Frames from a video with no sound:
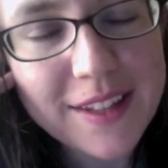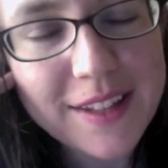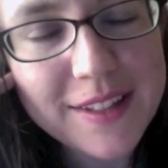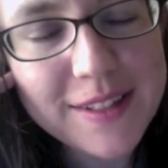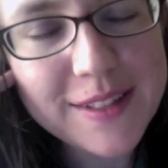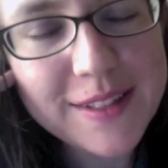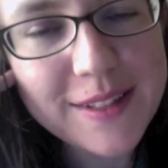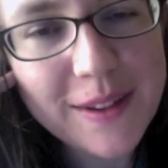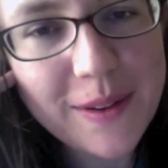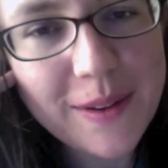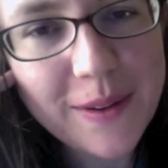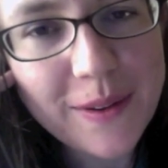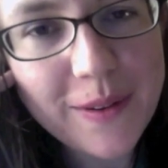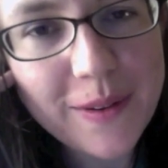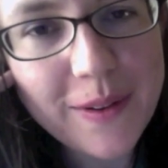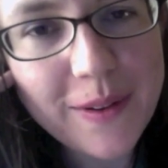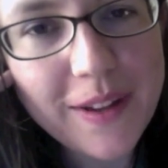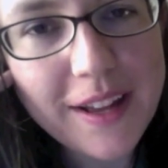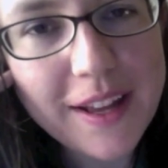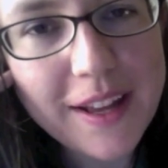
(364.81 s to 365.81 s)

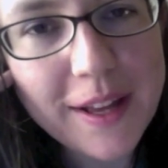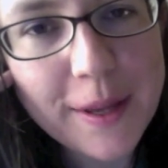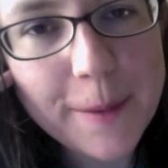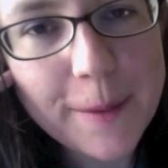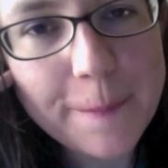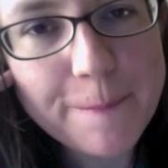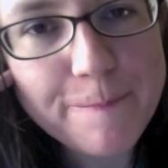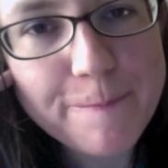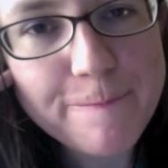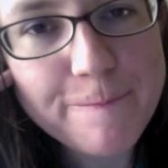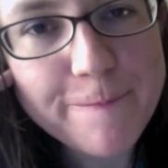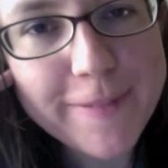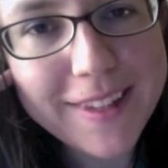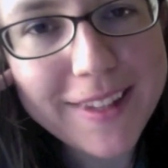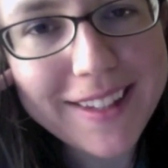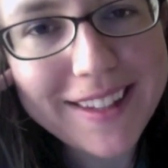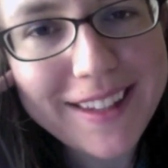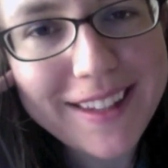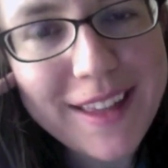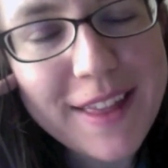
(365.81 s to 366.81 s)
So
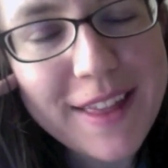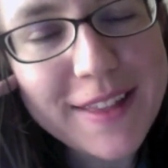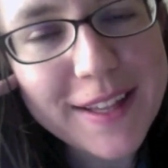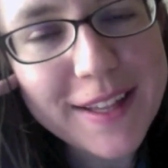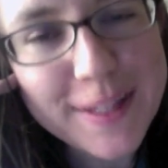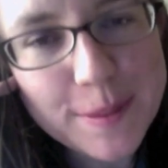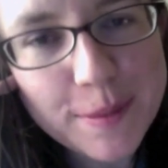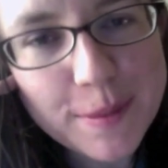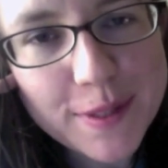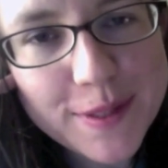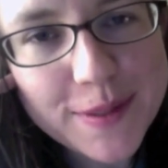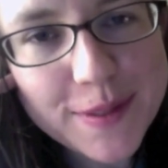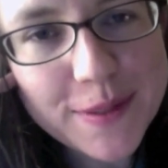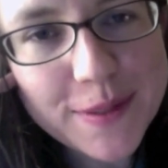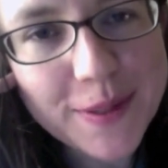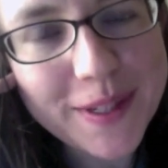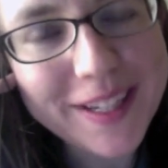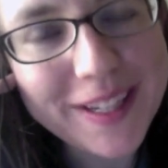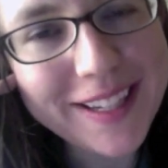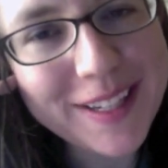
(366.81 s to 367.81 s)
that's my
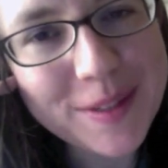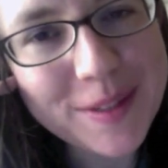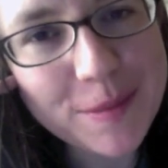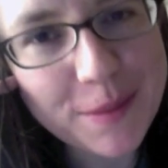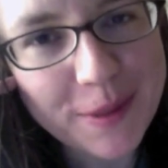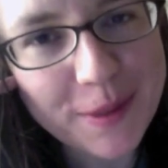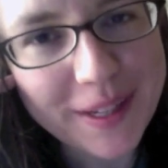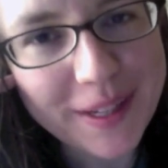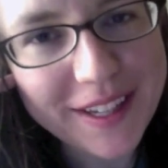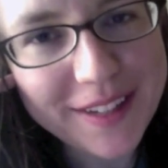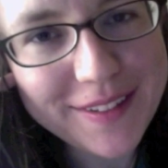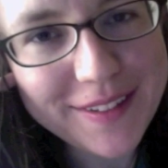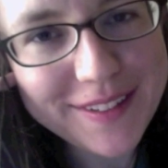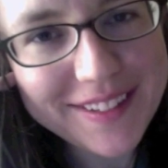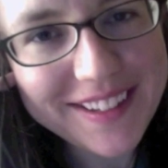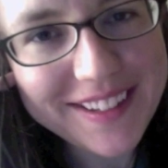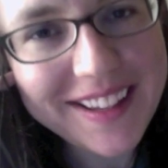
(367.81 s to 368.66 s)
story in brief,